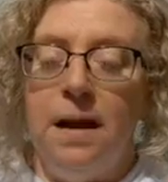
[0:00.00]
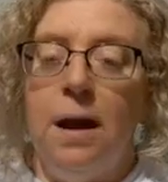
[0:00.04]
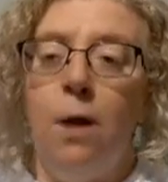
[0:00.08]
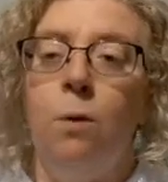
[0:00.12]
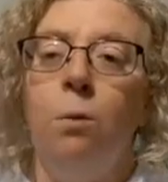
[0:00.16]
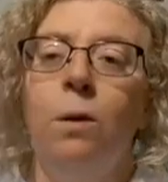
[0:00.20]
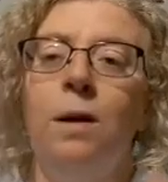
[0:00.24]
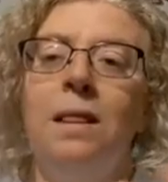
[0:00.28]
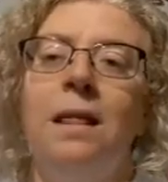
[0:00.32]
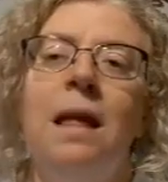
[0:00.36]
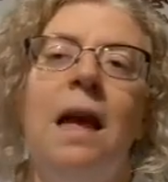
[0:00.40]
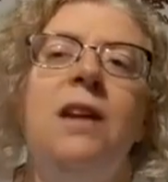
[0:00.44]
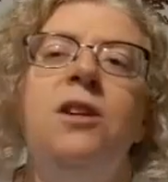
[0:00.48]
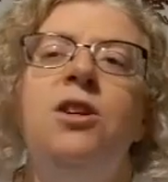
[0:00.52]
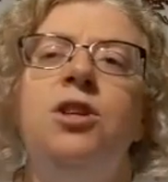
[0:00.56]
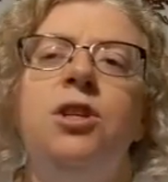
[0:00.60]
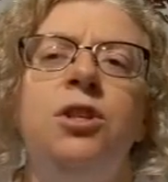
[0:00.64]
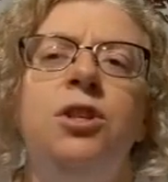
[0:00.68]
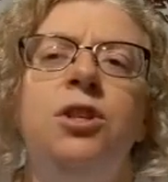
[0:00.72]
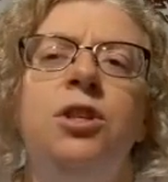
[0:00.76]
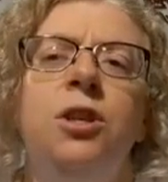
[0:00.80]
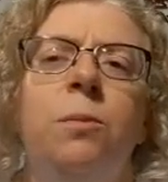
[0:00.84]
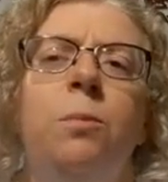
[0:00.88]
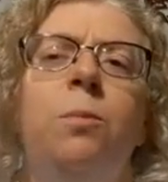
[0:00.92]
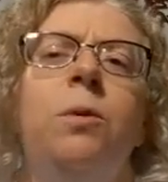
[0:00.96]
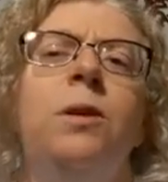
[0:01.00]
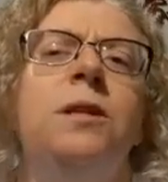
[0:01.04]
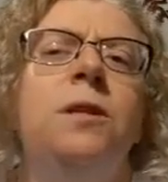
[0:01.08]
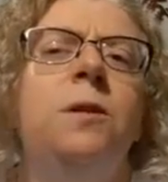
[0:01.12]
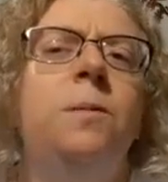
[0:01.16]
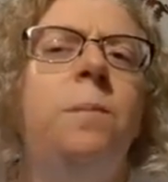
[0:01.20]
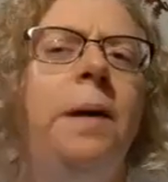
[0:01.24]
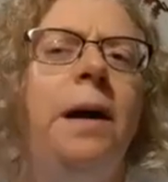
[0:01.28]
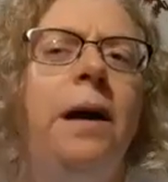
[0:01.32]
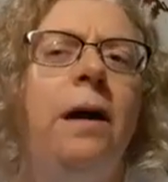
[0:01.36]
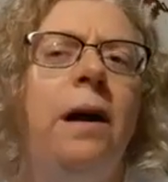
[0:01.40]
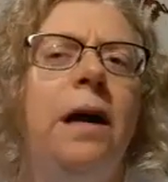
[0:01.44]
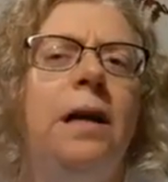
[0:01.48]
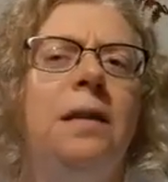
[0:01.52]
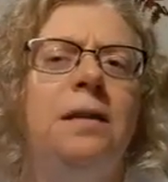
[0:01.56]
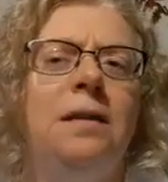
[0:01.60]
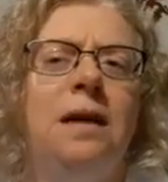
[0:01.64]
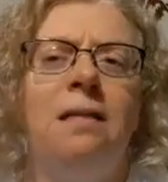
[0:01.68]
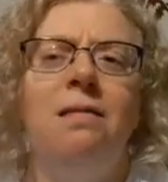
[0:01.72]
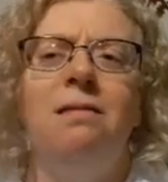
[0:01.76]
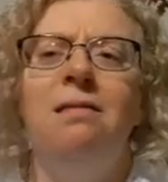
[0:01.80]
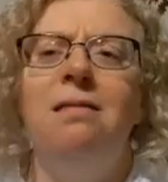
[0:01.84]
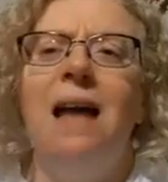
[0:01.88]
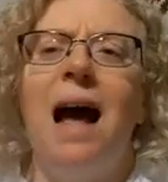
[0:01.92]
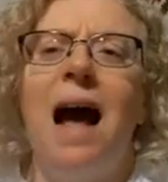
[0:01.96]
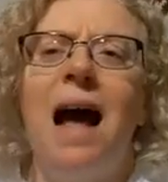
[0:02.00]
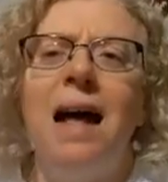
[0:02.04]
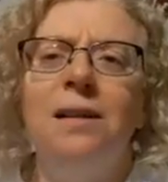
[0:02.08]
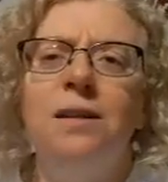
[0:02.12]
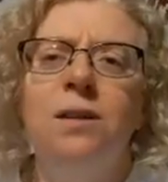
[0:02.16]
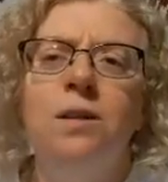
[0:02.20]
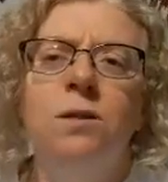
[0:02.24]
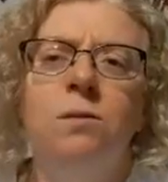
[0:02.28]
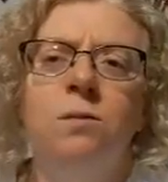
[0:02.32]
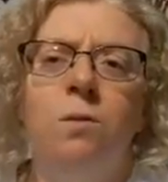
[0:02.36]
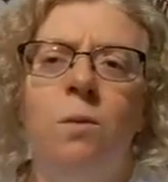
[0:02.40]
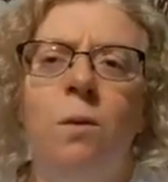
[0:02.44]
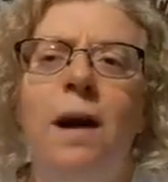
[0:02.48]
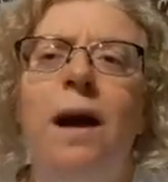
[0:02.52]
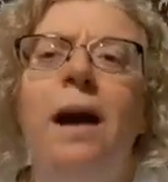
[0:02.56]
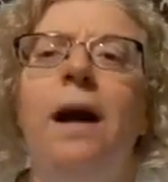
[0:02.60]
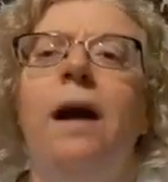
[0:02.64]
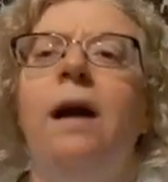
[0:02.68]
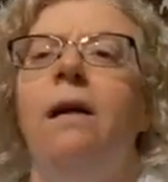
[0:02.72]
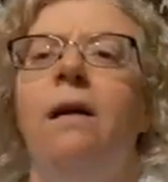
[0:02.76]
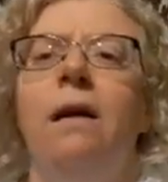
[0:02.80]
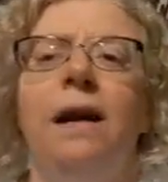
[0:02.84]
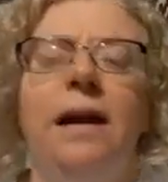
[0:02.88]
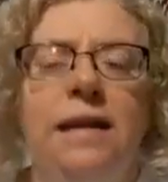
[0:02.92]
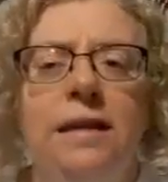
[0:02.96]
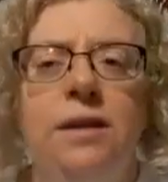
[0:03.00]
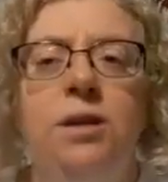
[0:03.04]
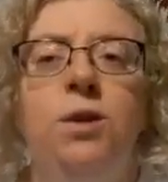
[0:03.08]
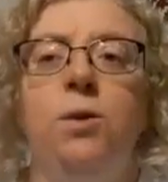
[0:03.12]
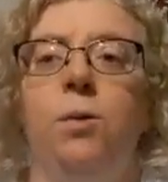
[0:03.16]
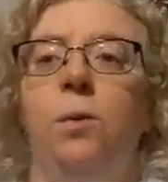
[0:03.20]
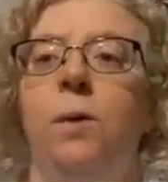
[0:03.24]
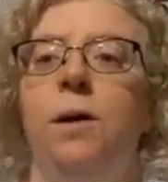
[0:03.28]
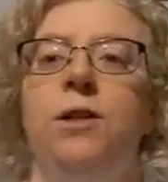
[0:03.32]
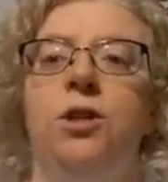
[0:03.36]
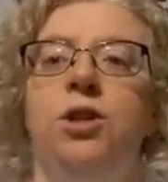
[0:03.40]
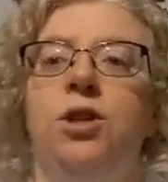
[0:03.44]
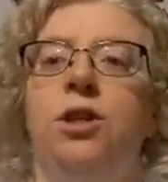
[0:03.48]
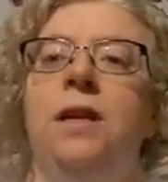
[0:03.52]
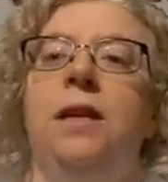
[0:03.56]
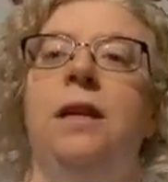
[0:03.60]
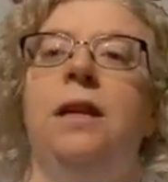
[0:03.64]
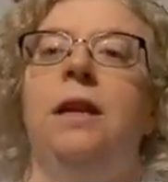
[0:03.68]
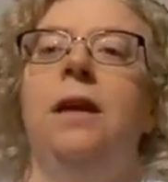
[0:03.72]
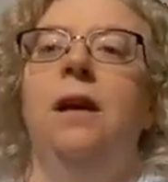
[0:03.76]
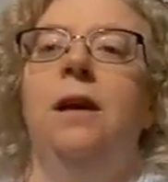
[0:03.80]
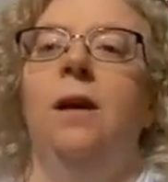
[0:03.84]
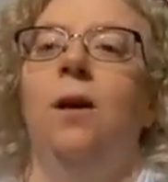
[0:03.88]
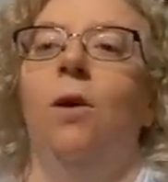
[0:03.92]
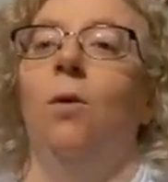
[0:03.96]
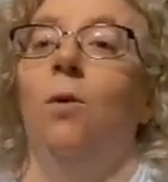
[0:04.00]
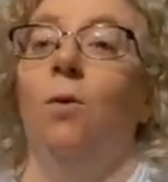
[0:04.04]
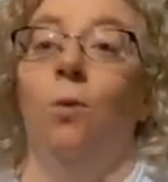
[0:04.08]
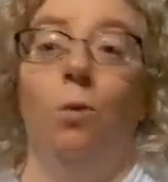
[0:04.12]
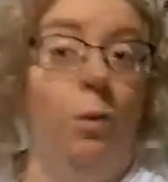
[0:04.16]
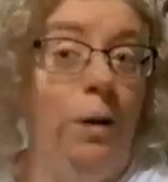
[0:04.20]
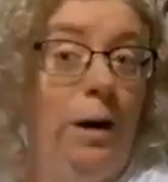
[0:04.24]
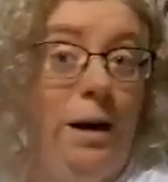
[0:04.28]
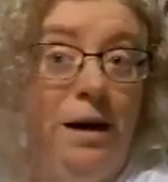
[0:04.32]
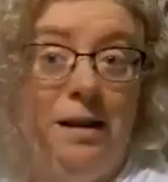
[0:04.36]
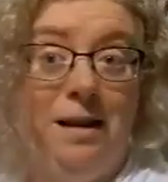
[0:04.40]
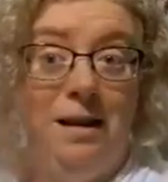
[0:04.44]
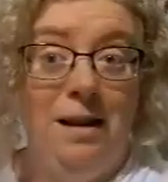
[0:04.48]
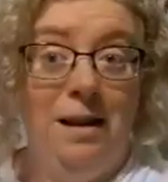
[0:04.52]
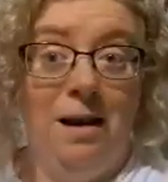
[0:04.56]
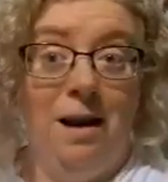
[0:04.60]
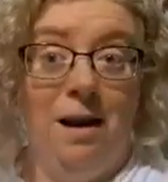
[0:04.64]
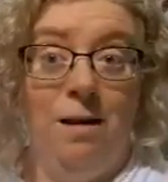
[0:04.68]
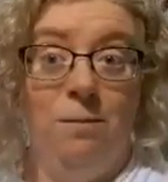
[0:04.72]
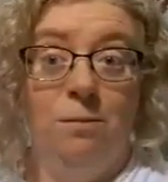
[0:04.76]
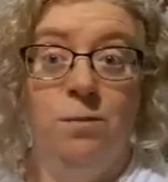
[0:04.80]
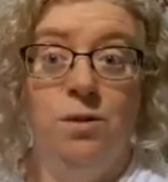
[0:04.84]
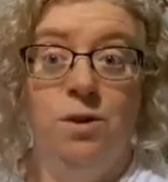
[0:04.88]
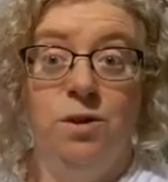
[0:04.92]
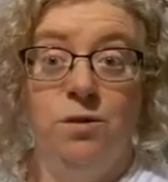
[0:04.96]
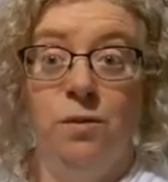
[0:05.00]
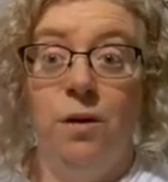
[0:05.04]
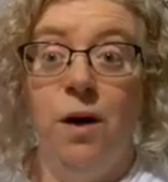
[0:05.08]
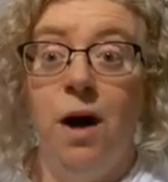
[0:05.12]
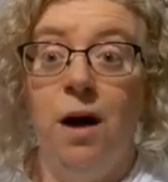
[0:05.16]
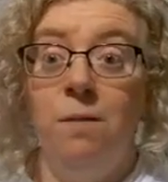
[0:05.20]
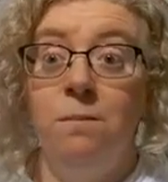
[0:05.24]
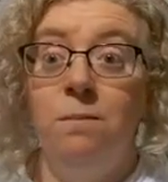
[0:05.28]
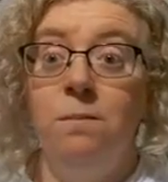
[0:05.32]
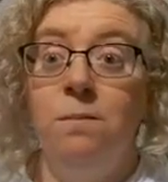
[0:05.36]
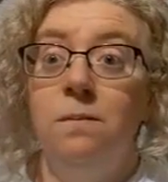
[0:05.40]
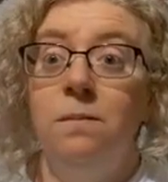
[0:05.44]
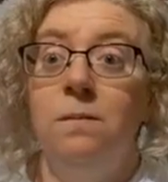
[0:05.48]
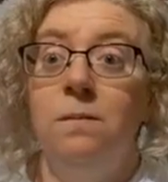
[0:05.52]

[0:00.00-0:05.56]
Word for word: relationship with spirit? And that's where intuition really comes from